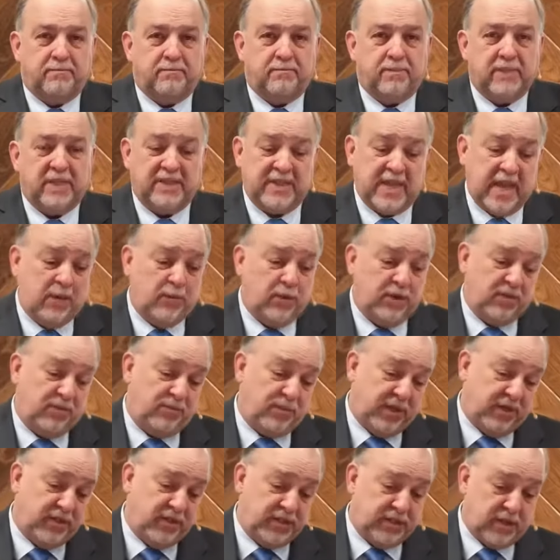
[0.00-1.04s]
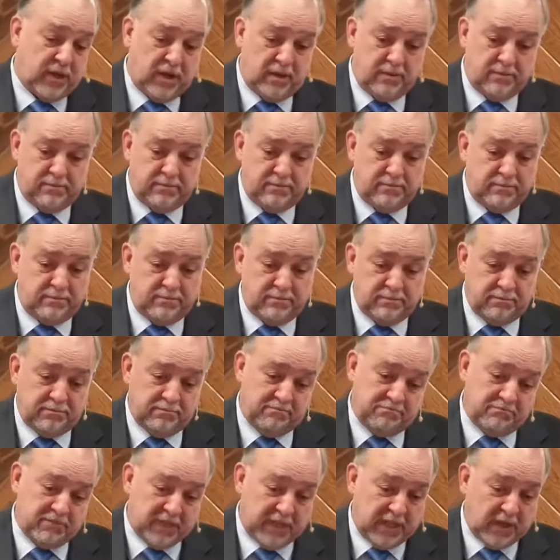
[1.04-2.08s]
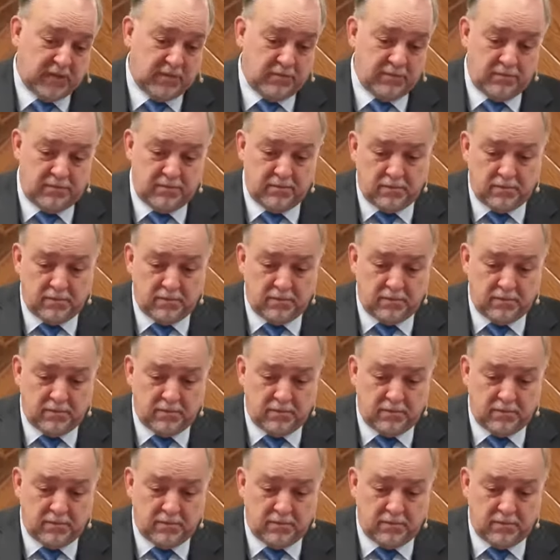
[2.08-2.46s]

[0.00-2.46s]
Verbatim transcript: And that would have been some, well,